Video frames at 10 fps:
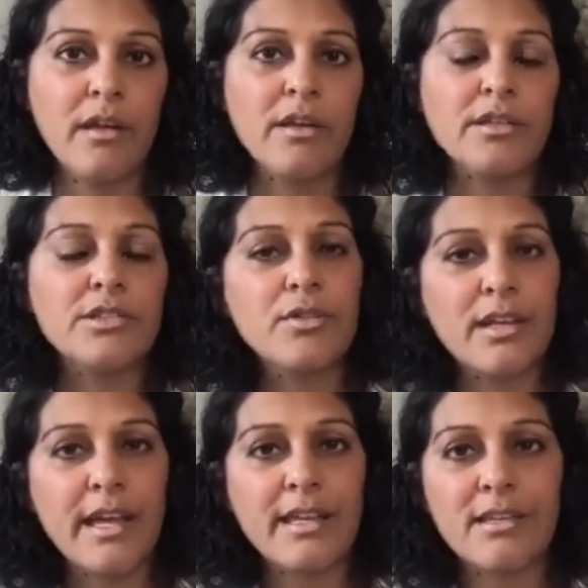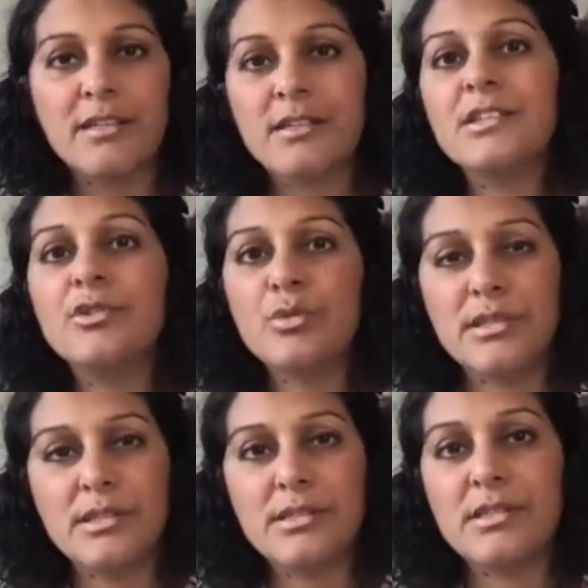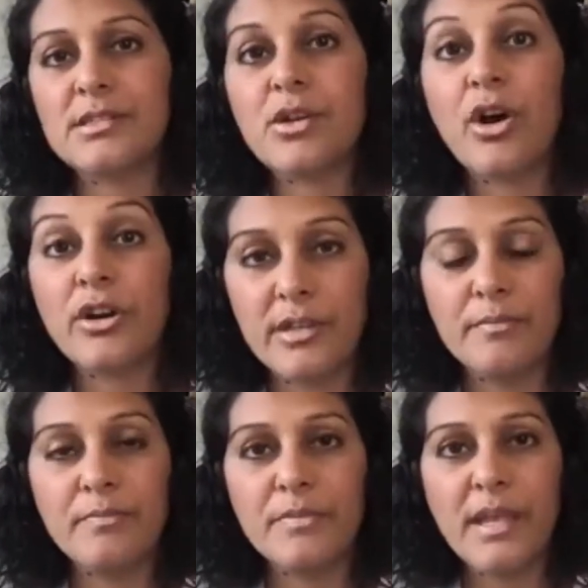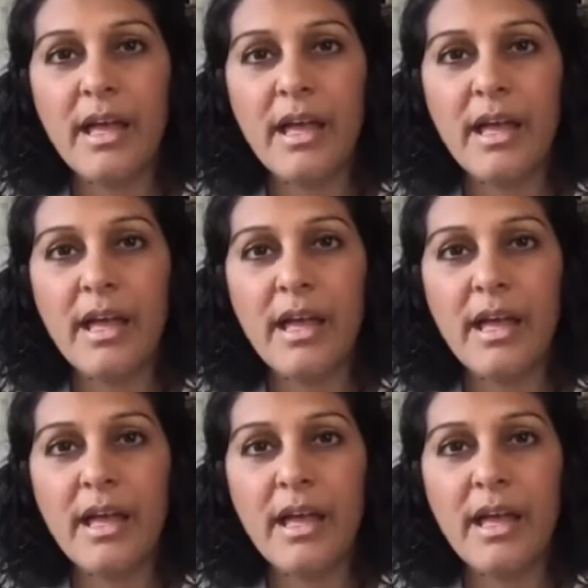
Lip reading: so that I can continually discard them.